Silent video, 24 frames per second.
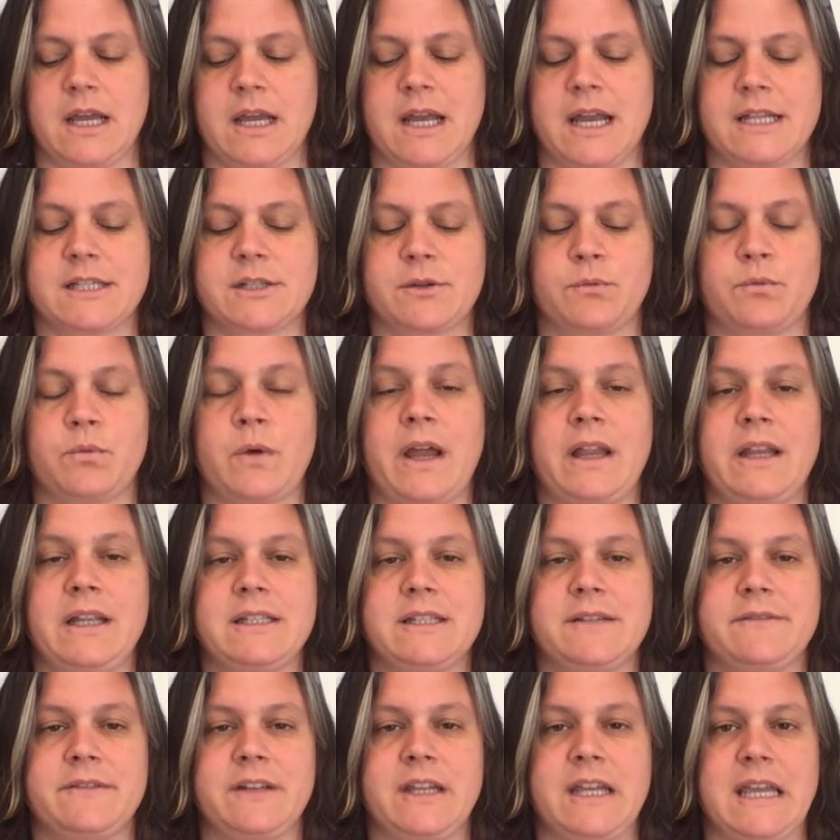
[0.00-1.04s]
It's a
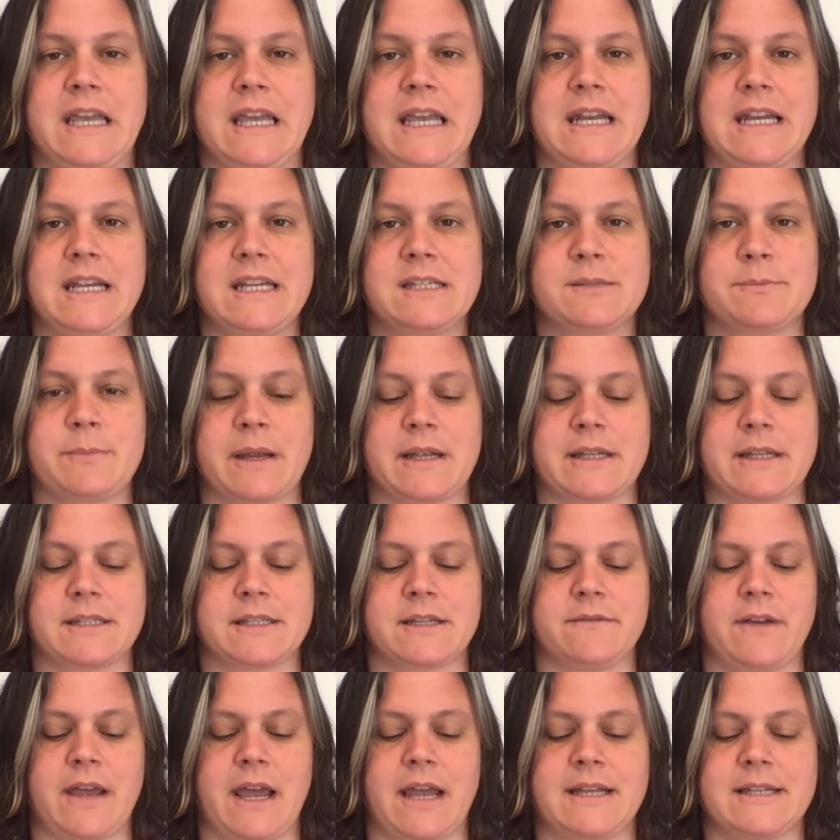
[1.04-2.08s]
relatively
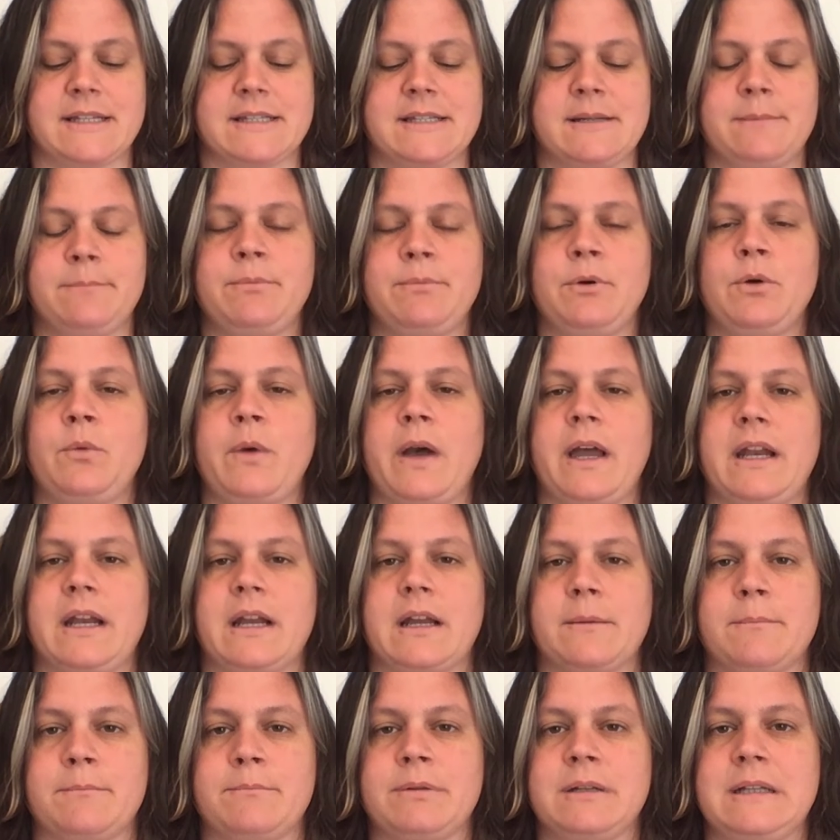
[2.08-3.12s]
inexpensive and simple way to
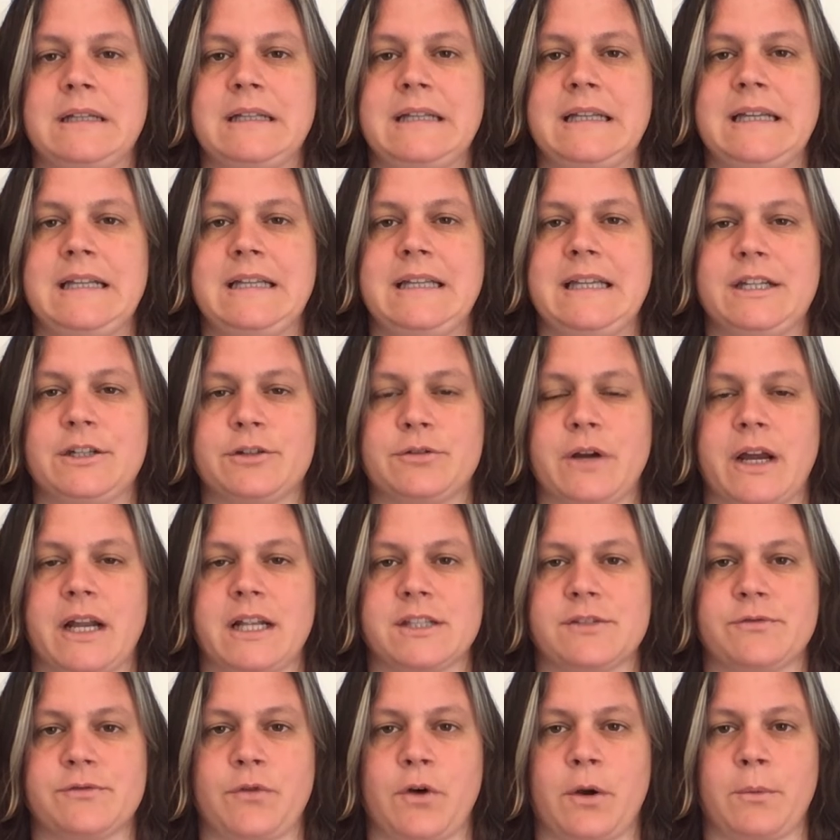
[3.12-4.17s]
completely
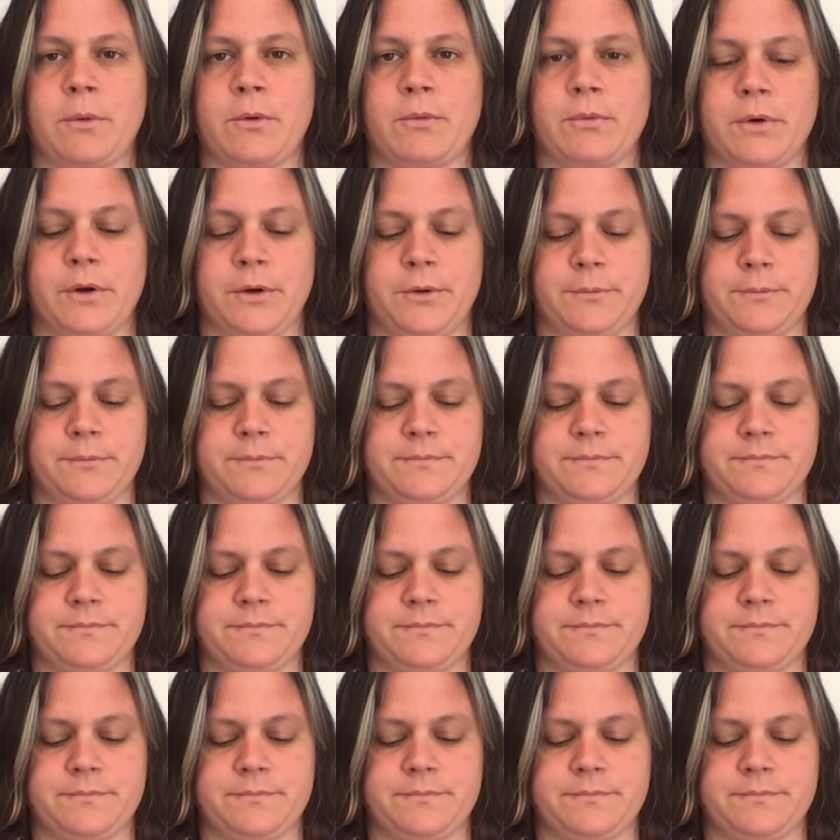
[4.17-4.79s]
transform a room.